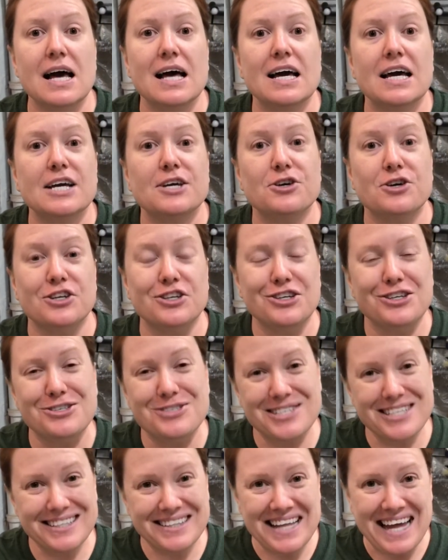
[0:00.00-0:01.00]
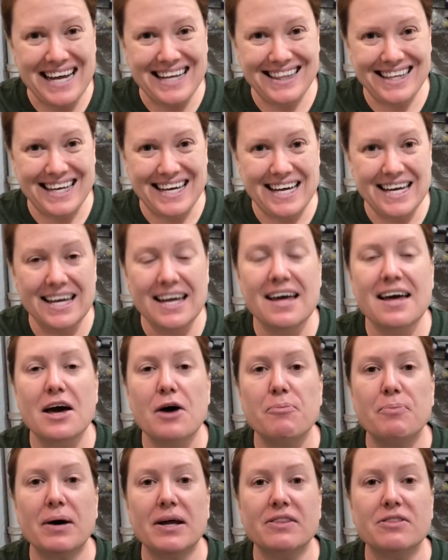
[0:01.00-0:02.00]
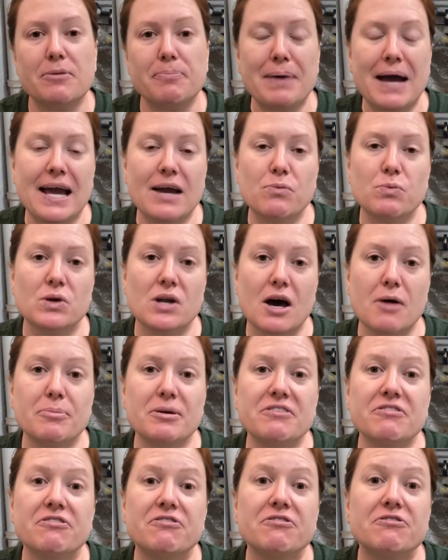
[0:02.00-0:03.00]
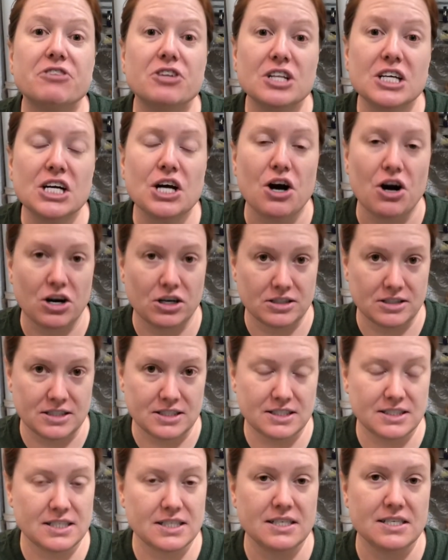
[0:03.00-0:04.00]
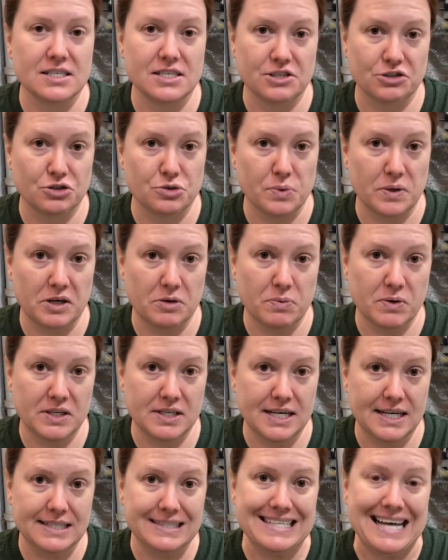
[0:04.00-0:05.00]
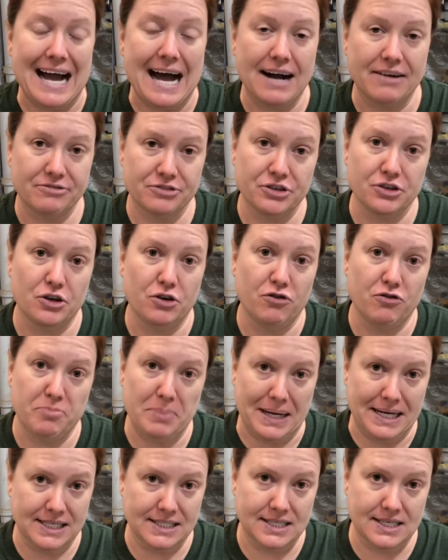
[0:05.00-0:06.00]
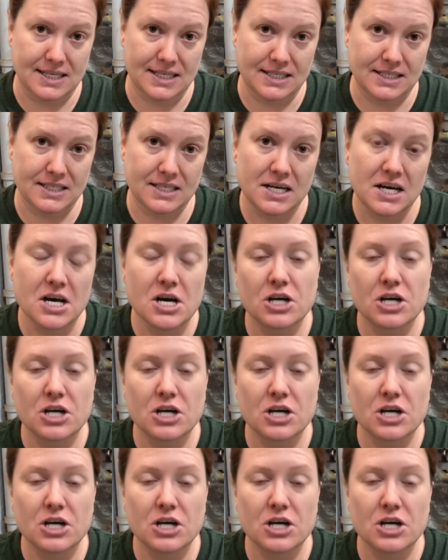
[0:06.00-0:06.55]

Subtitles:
you can use it lightly, but the paint will not be fully hardened until 21 days after you've painted it.